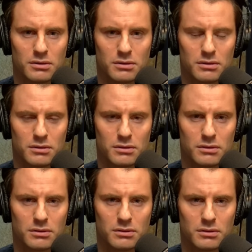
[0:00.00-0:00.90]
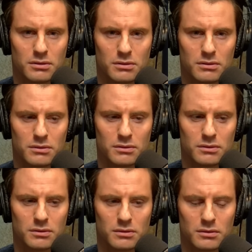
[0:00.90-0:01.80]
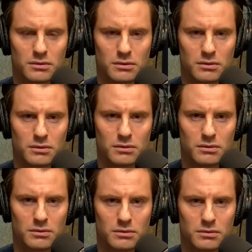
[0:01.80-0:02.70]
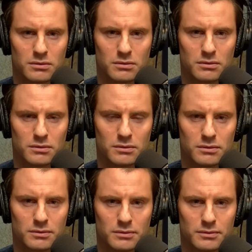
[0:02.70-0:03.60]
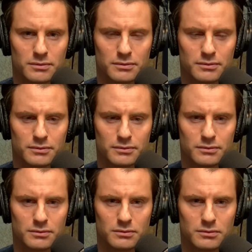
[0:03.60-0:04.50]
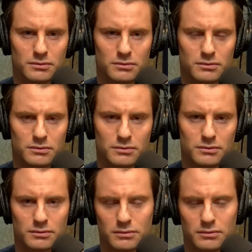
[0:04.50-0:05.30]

No words are spoken by the person on screen.